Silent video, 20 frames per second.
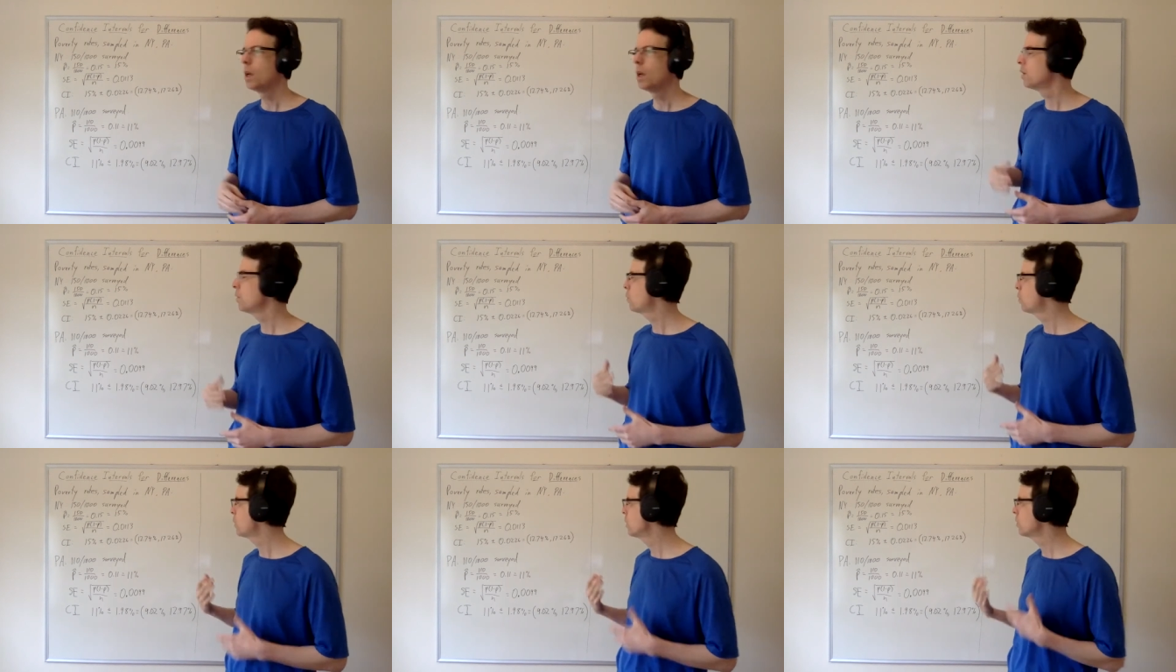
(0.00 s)

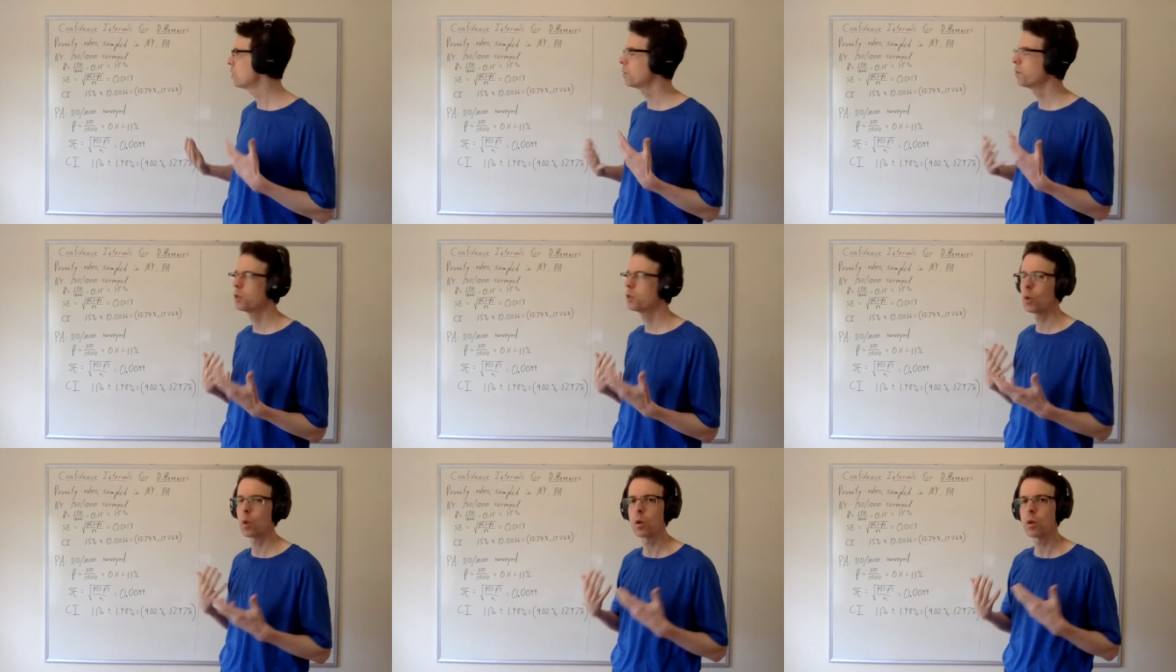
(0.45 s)
If
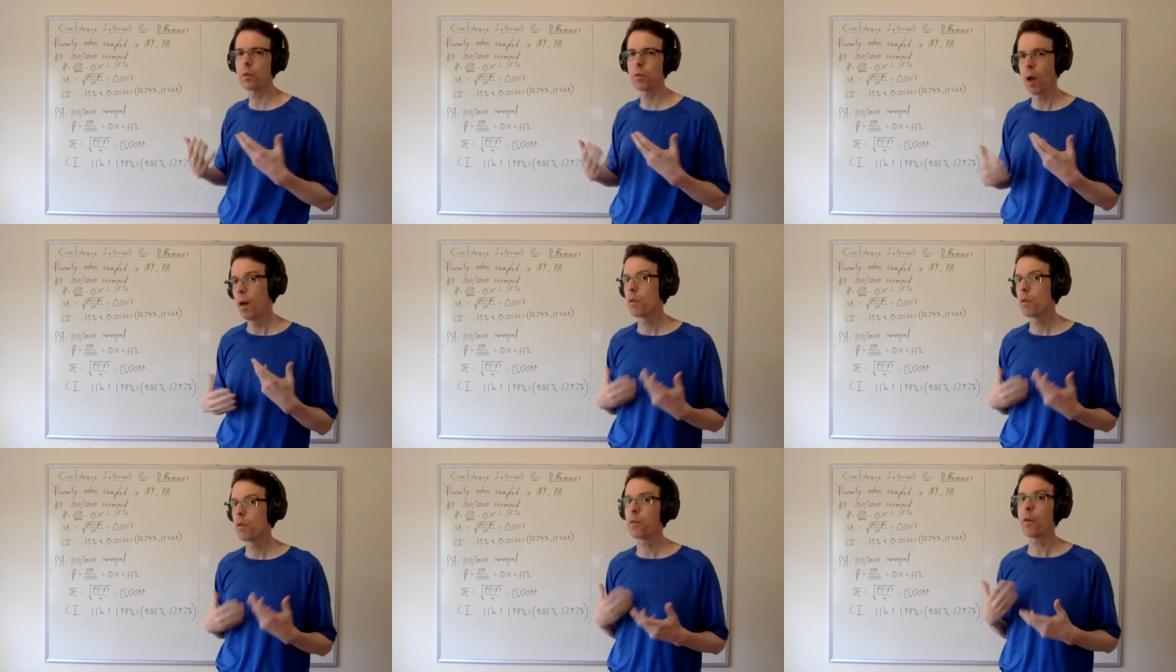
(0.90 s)
we're sort of
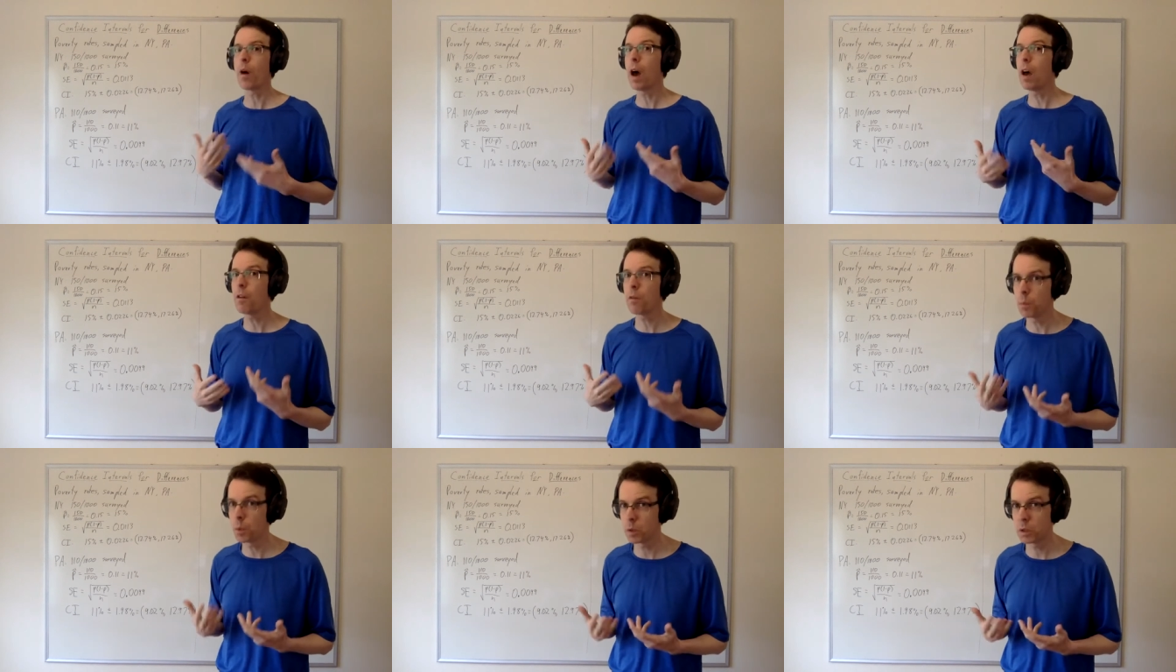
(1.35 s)

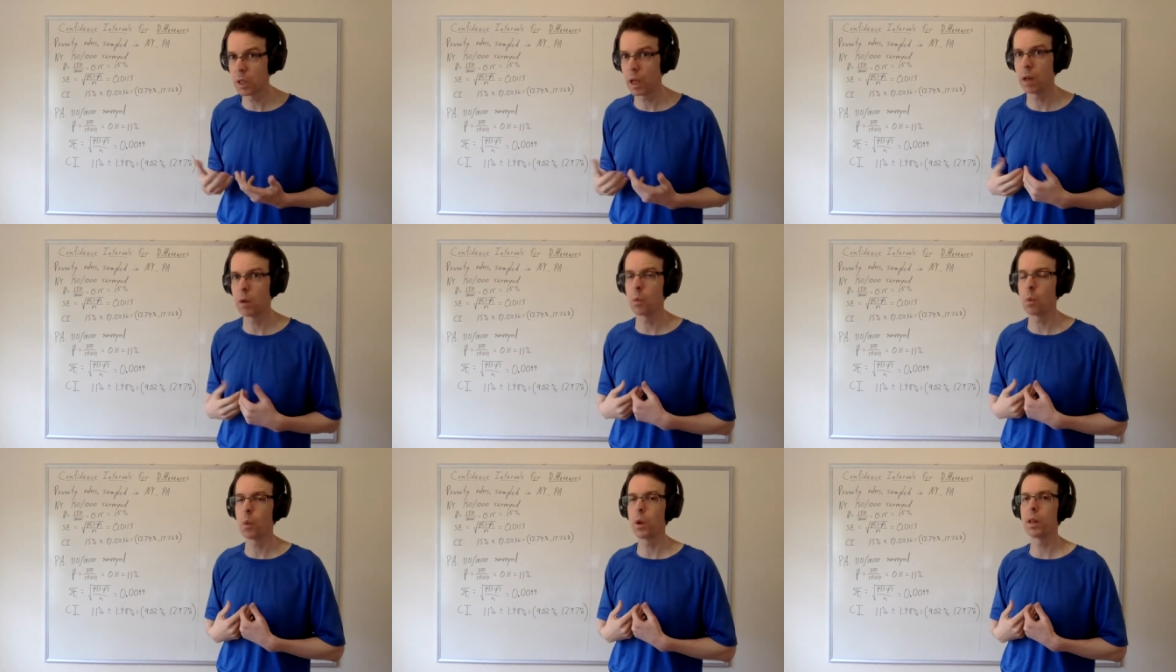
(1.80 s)

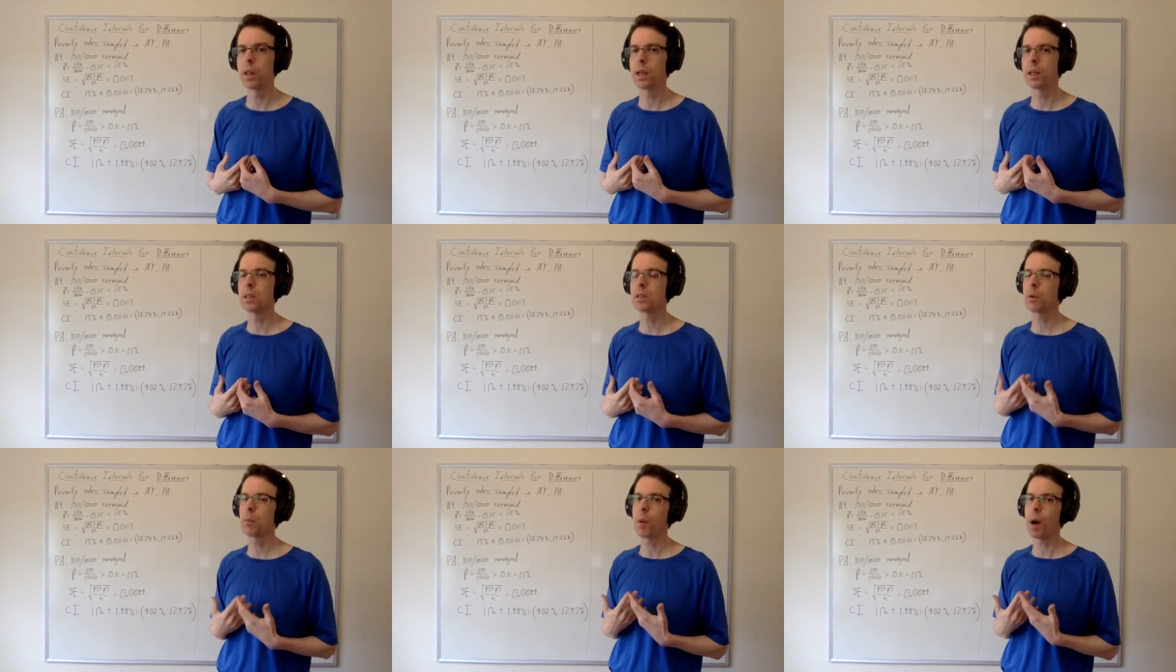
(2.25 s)
5%
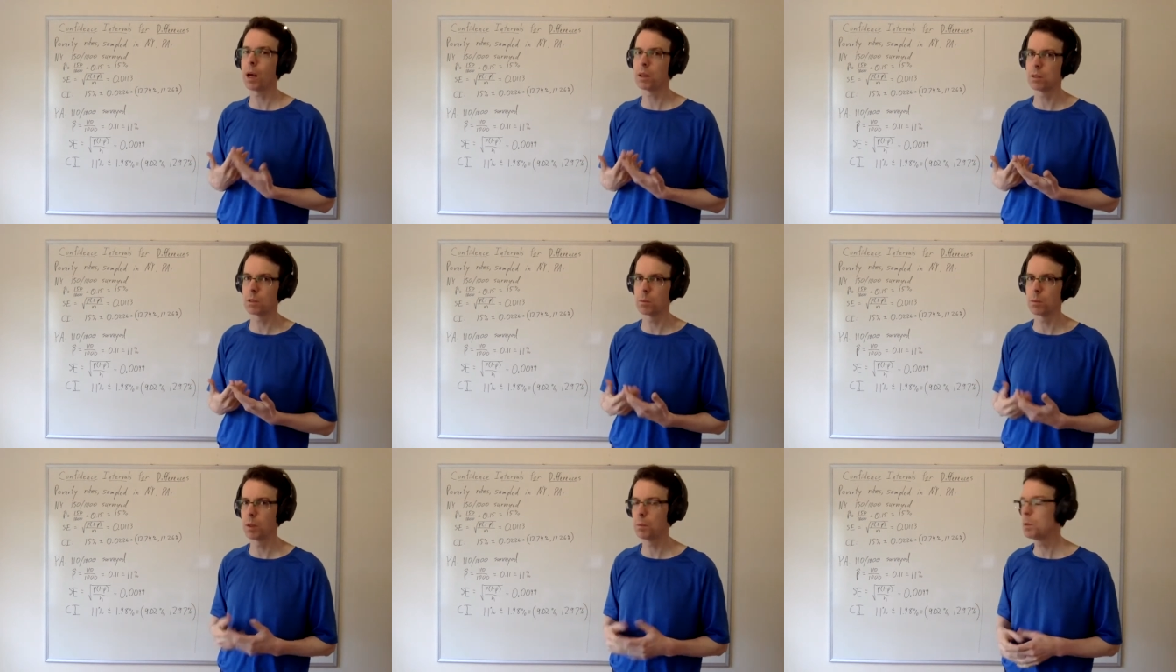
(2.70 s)
willing to
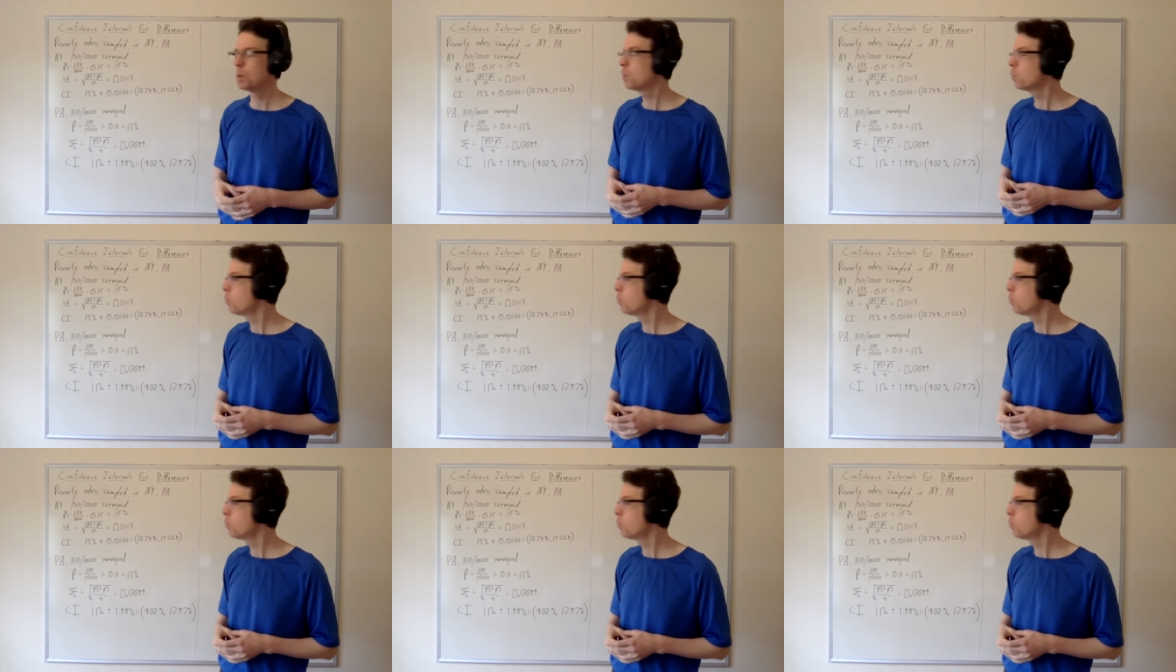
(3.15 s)
possibly